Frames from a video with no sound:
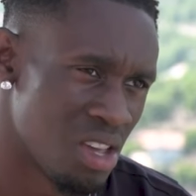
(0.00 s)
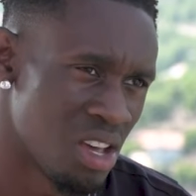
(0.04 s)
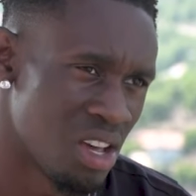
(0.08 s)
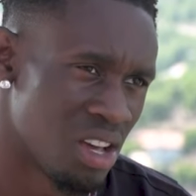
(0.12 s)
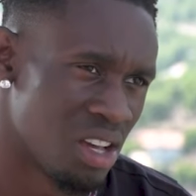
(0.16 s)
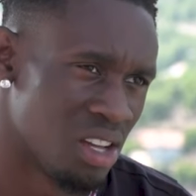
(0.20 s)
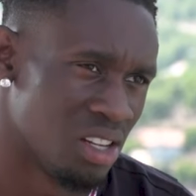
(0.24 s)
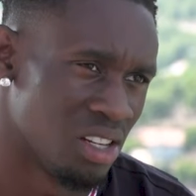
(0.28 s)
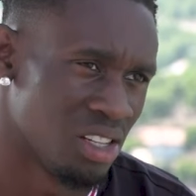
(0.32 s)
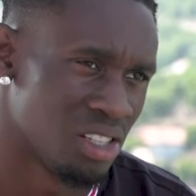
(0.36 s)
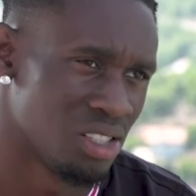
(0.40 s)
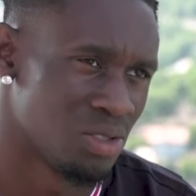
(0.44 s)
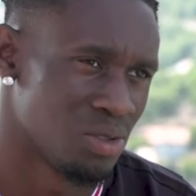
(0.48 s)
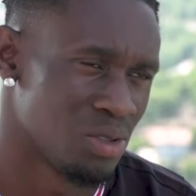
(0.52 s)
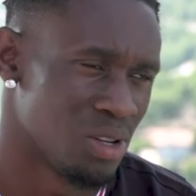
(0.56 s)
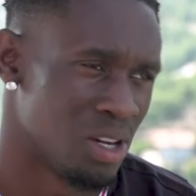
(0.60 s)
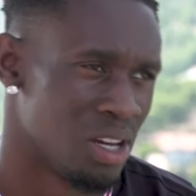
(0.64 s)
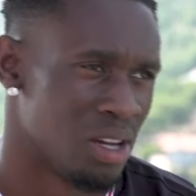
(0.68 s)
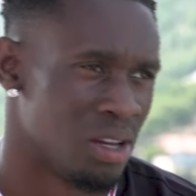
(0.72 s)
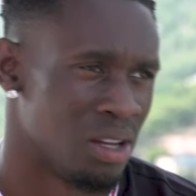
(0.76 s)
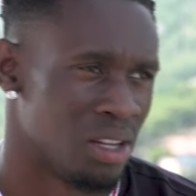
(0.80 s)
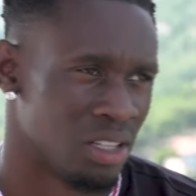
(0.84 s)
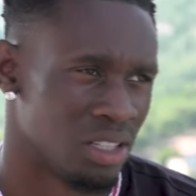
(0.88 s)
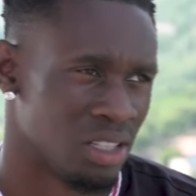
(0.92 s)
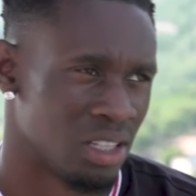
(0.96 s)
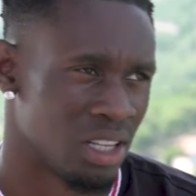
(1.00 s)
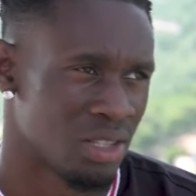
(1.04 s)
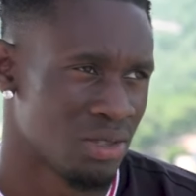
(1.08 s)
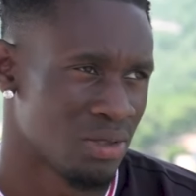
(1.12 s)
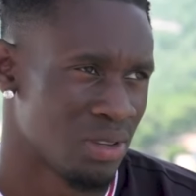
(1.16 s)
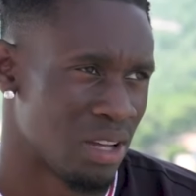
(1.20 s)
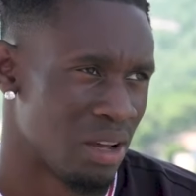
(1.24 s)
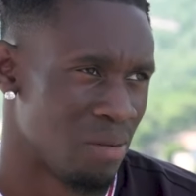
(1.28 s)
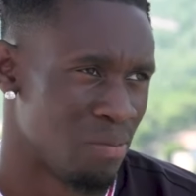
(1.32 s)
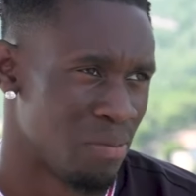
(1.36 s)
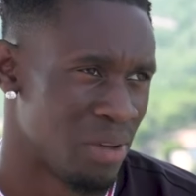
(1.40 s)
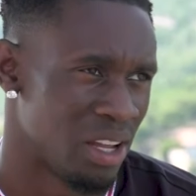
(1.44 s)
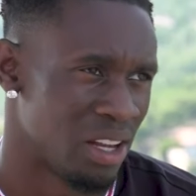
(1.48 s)
Yeah, and that's what
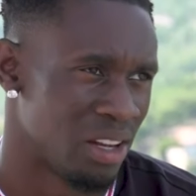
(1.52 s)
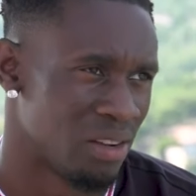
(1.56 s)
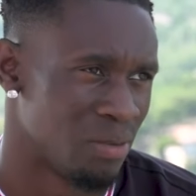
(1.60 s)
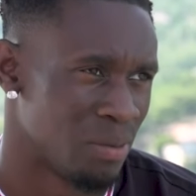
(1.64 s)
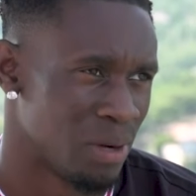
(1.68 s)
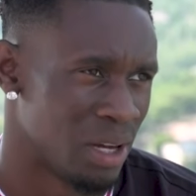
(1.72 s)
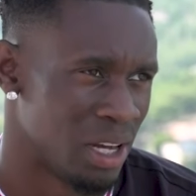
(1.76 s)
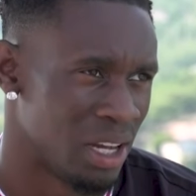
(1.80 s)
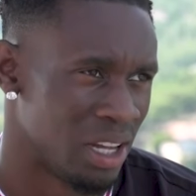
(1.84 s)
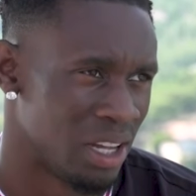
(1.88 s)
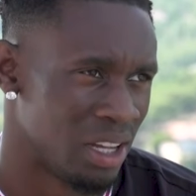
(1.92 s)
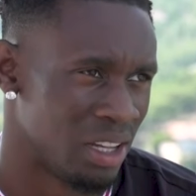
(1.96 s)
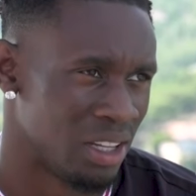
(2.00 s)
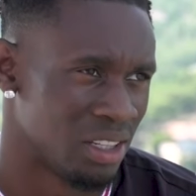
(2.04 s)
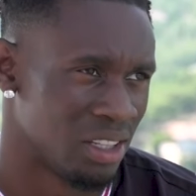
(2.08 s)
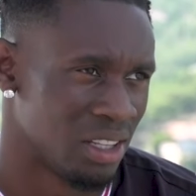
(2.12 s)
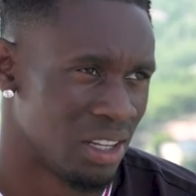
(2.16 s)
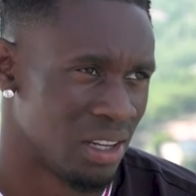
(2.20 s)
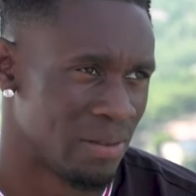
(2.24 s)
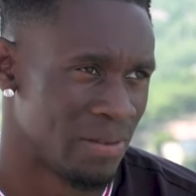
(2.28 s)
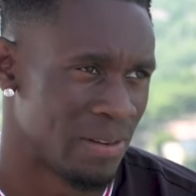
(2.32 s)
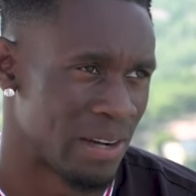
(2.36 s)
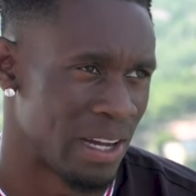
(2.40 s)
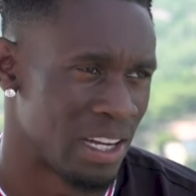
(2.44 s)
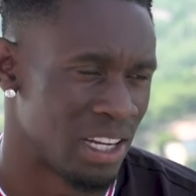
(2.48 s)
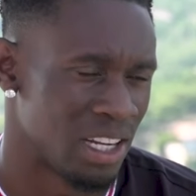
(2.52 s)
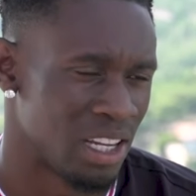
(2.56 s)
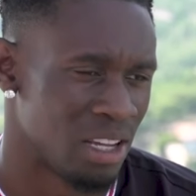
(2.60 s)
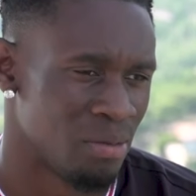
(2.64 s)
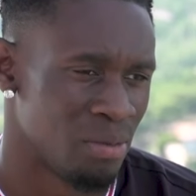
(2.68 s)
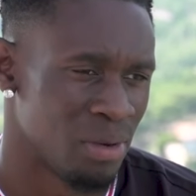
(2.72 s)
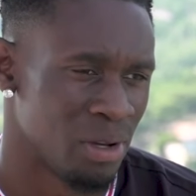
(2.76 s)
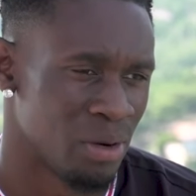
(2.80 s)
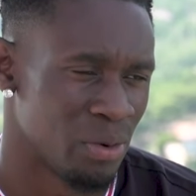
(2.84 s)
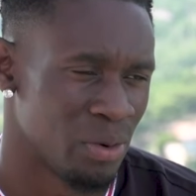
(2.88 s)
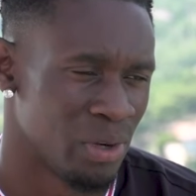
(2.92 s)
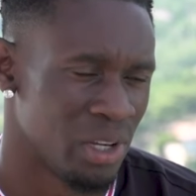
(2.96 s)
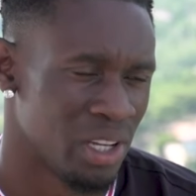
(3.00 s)
I meant by I find it
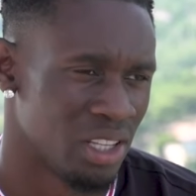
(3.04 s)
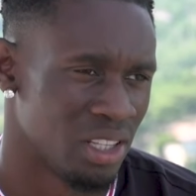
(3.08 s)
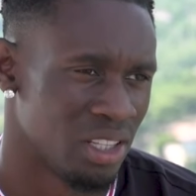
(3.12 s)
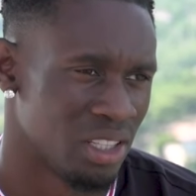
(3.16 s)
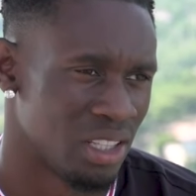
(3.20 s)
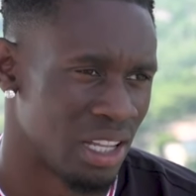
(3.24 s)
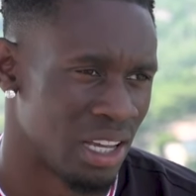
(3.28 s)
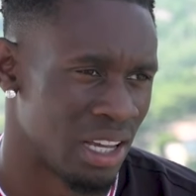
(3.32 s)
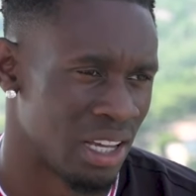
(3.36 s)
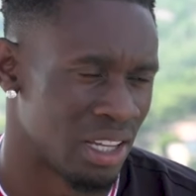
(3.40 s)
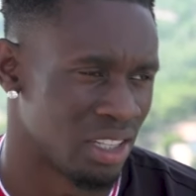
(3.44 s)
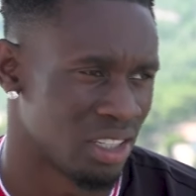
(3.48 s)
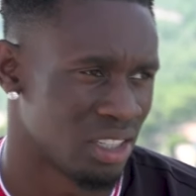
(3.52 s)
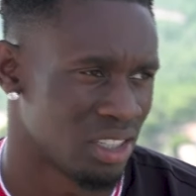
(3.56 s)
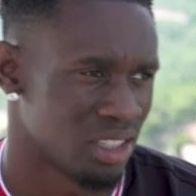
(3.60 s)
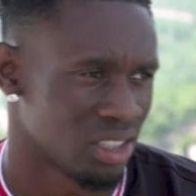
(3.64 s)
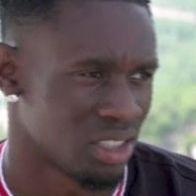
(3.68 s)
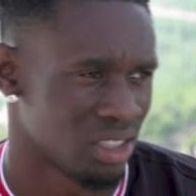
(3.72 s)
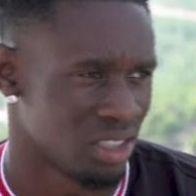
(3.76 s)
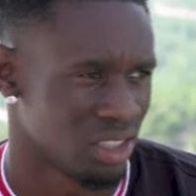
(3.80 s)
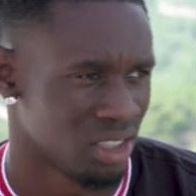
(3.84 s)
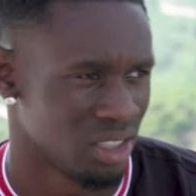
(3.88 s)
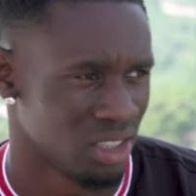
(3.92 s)
a bit weird. Like,